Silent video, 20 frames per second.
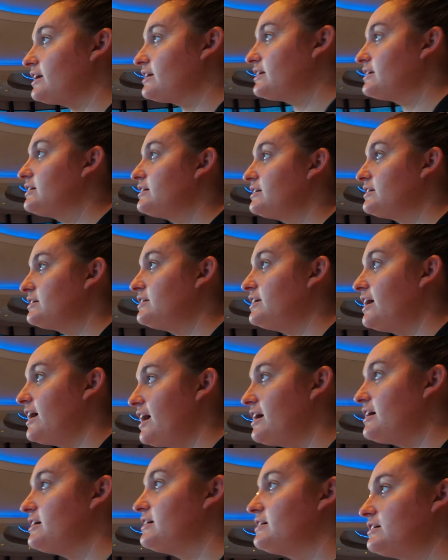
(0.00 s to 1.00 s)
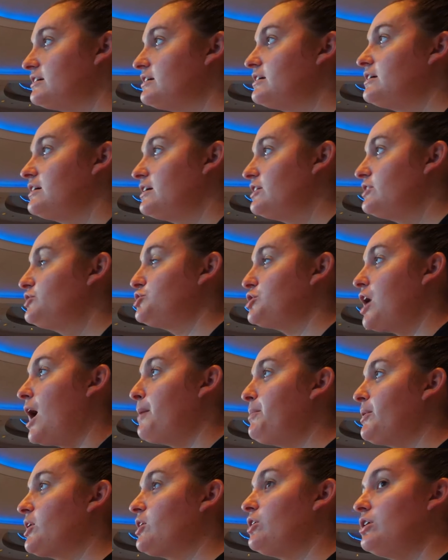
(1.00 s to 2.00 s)
exotic. Yeah.
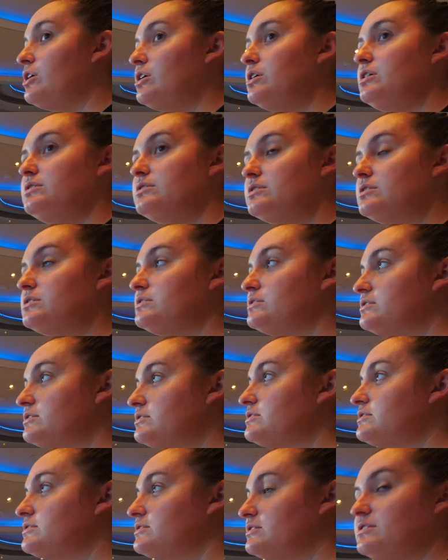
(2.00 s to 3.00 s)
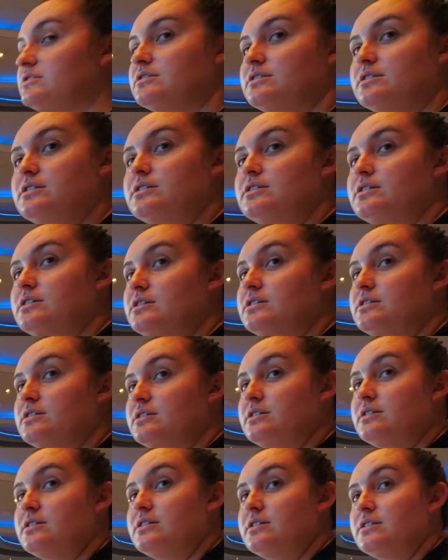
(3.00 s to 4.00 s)
Yeah. And are you celebrating
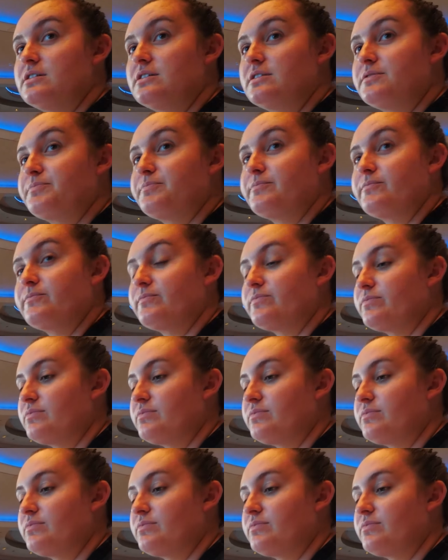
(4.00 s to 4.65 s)
anything is it fun?